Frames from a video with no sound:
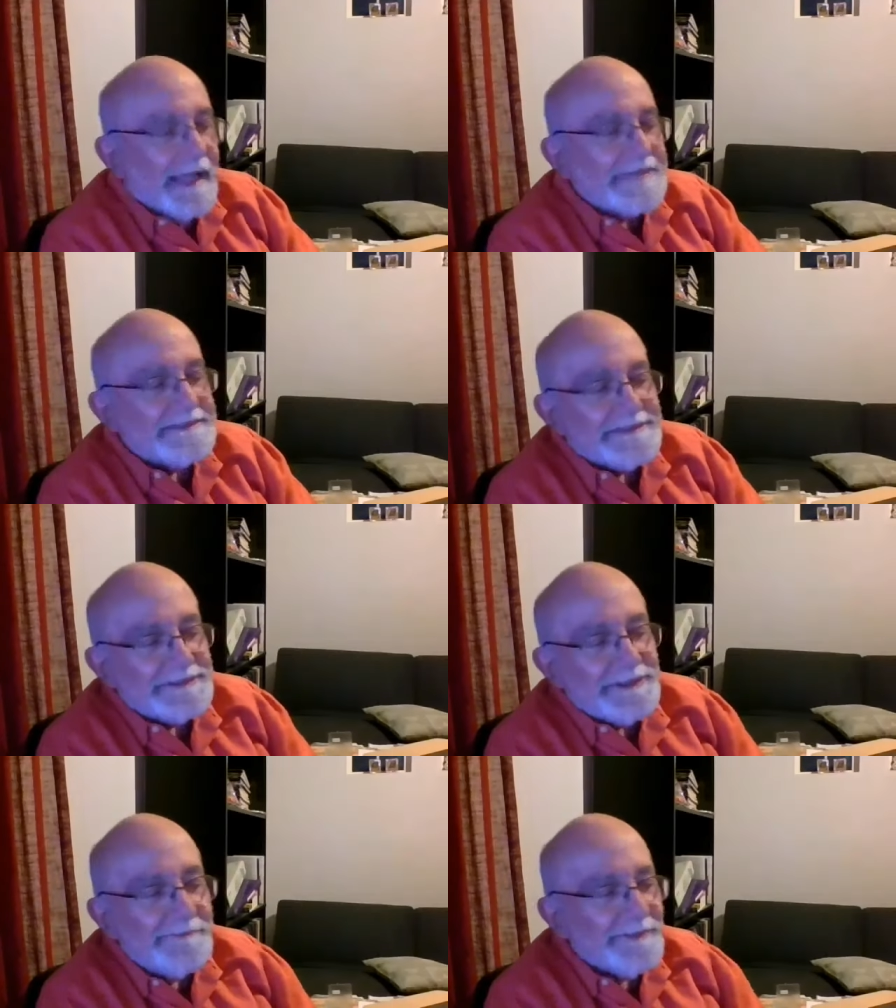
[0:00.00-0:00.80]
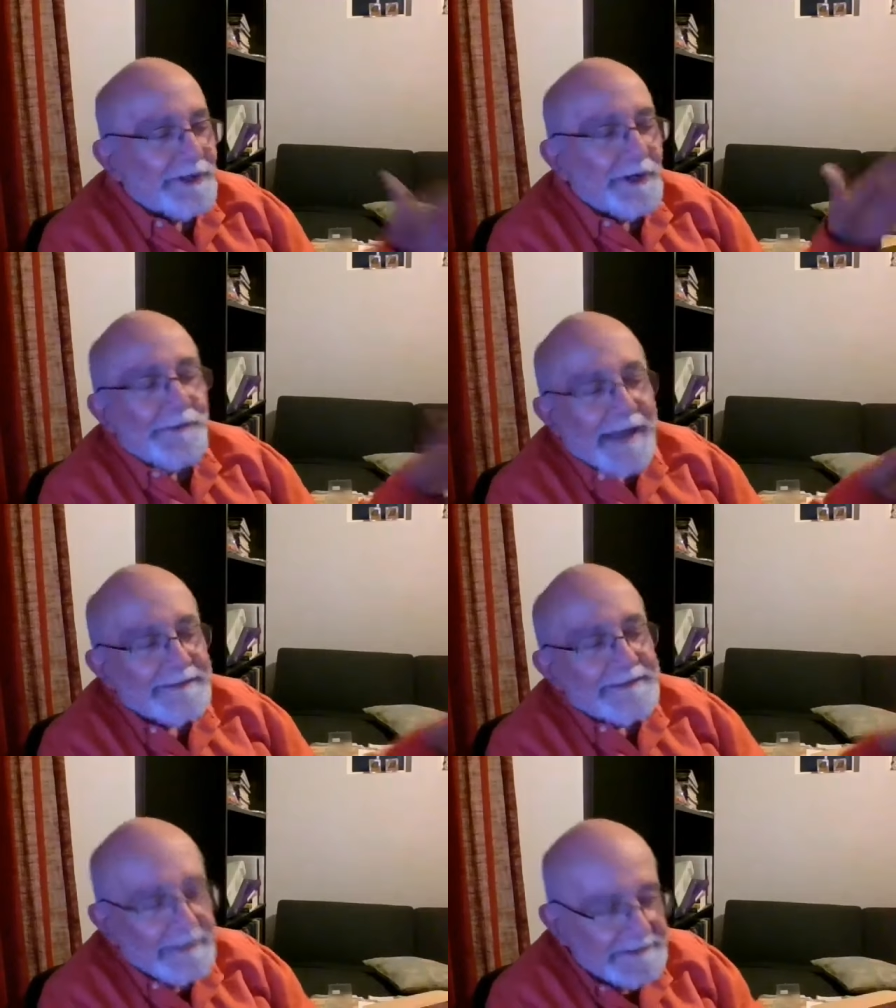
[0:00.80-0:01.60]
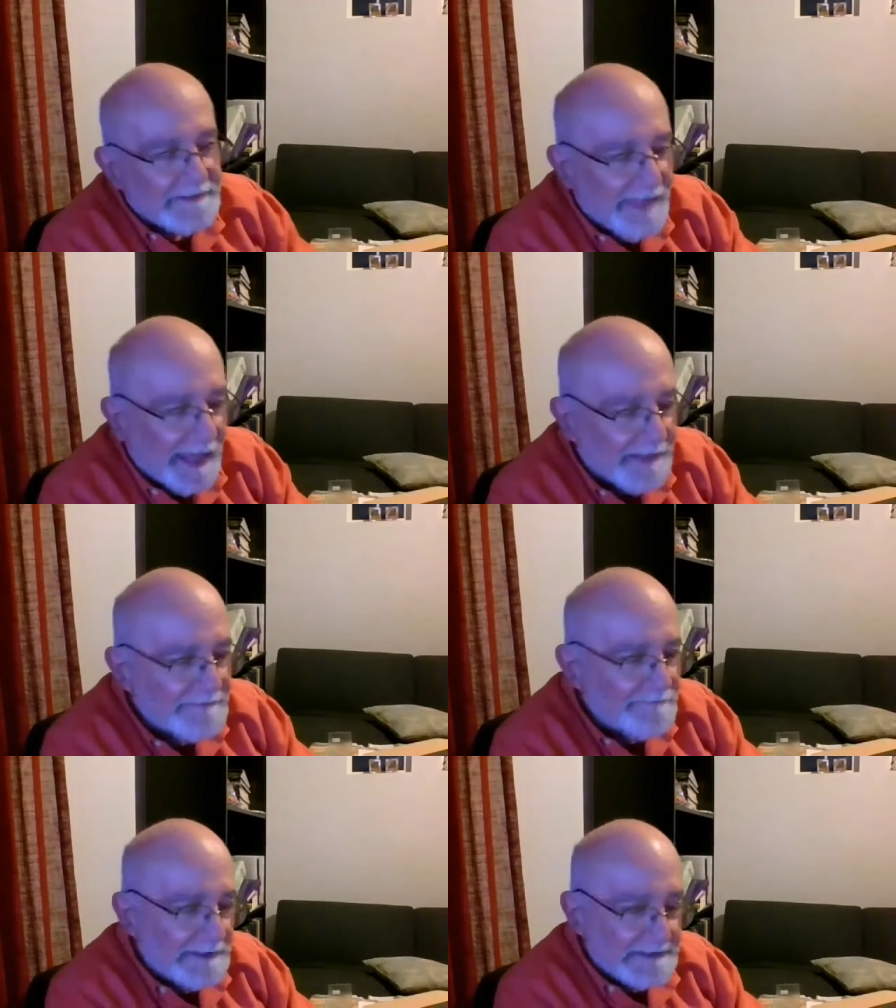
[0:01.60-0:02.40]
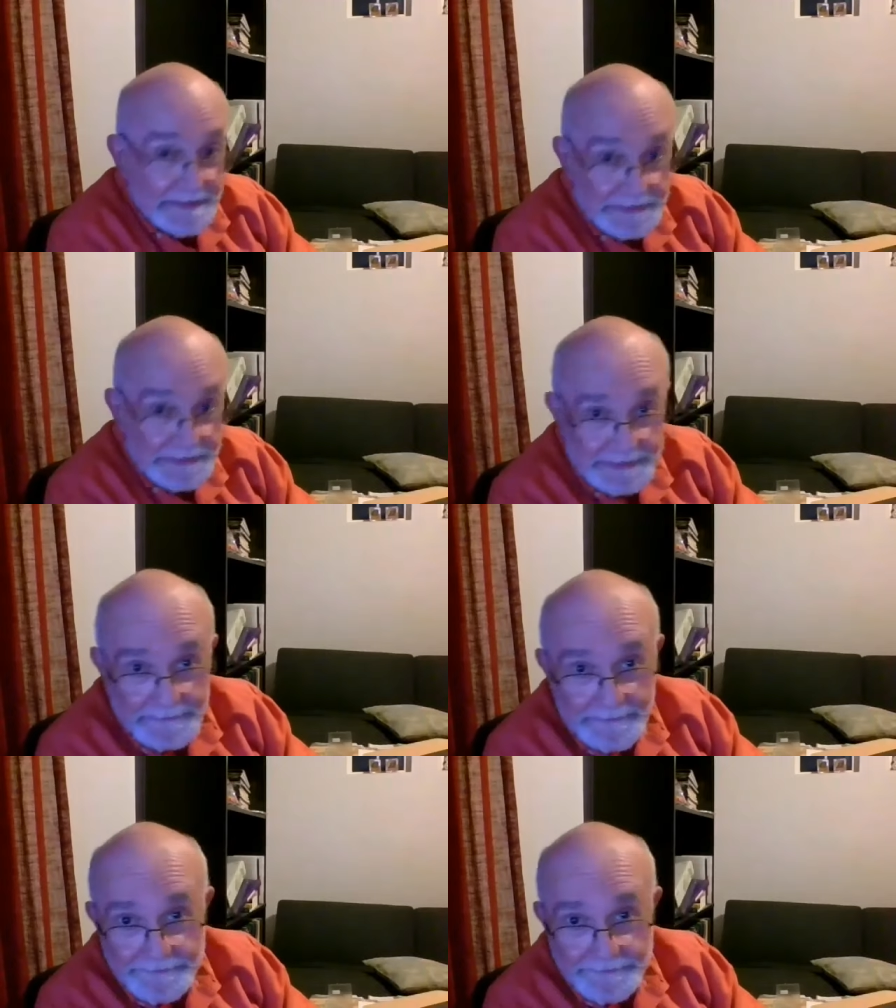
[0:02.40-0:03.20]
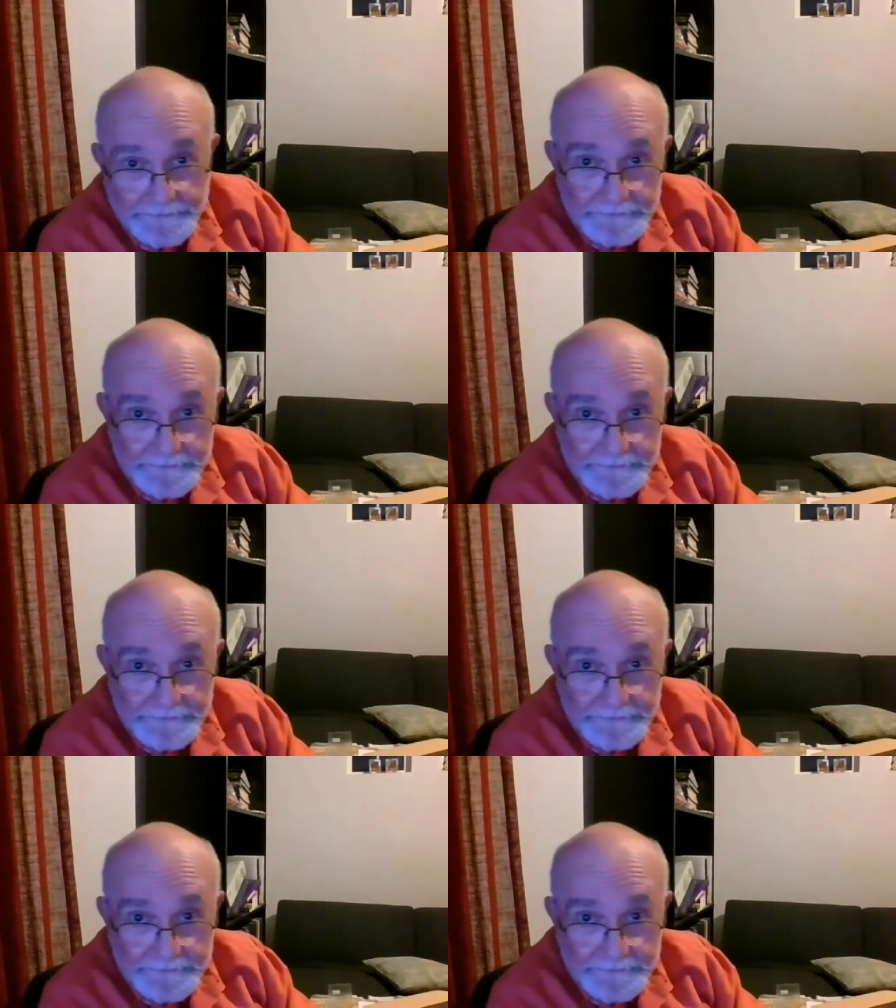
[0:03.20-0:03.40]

so let's assume the correctness of that position,